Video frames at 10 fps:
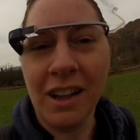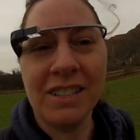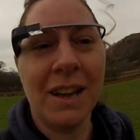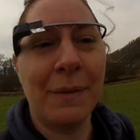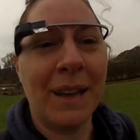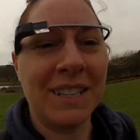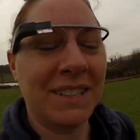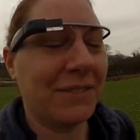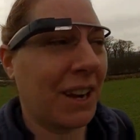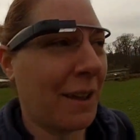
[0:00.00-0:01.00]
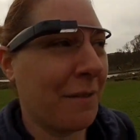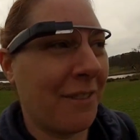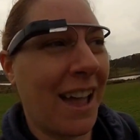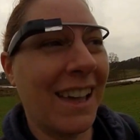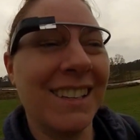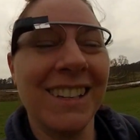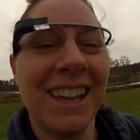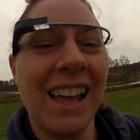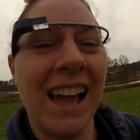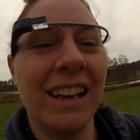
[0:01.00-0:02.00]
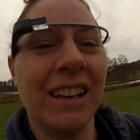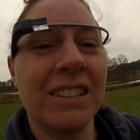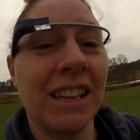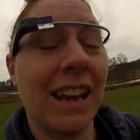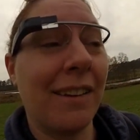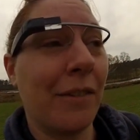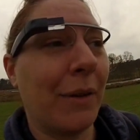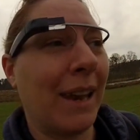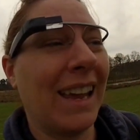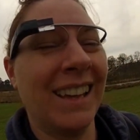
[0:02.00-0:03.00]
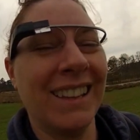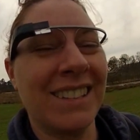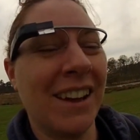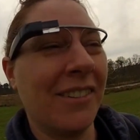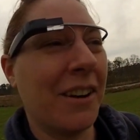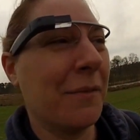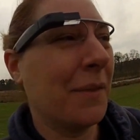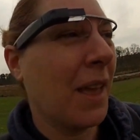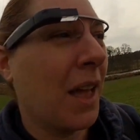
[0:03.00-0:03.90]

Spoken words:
jet plane just came overhead and scared everybody. So,